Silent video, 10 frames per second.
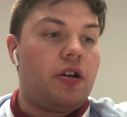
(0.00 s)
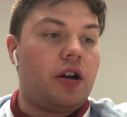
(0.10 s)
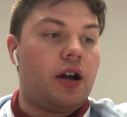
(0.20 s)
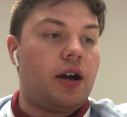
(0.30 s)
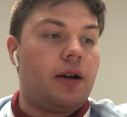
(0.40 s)

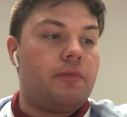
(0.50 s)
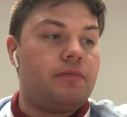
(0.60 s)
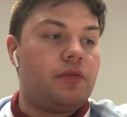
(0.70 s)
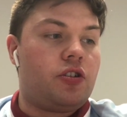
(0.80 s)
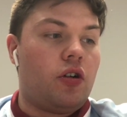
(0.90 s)

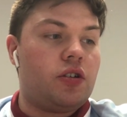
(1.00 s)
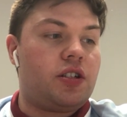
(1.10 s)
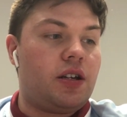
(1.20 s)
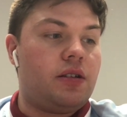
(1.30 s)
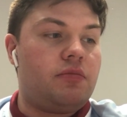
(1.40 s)

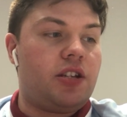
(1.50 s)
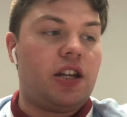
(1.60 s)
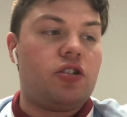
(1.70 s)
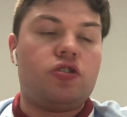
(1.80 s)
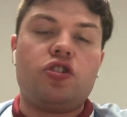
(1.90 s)
Dawson
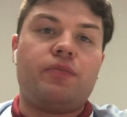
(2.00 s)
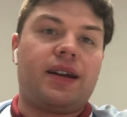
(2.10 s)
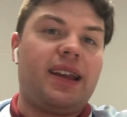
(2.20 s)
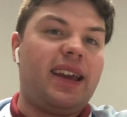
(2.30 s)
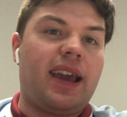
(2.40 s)
didn't do too
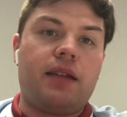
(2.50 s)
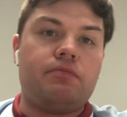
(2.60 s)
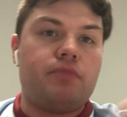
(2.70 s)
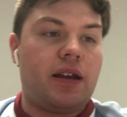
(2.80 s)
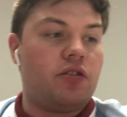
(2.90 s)
badly again.
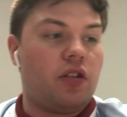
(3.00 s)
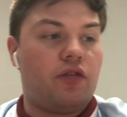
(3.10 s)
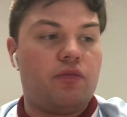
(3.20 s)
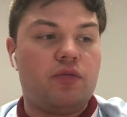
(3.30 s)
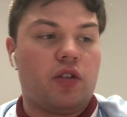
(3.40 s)
Made another
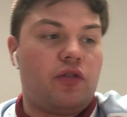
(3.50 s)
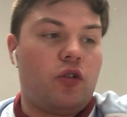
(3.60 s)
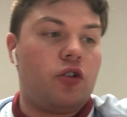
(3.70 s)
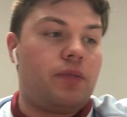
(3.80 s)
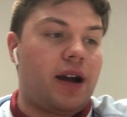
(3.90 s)
good
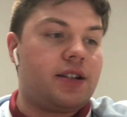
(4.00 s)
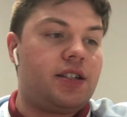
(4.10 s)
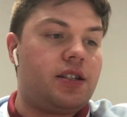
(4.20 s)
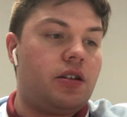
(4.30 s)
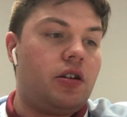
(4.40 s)
forward
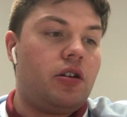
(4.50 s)
pass.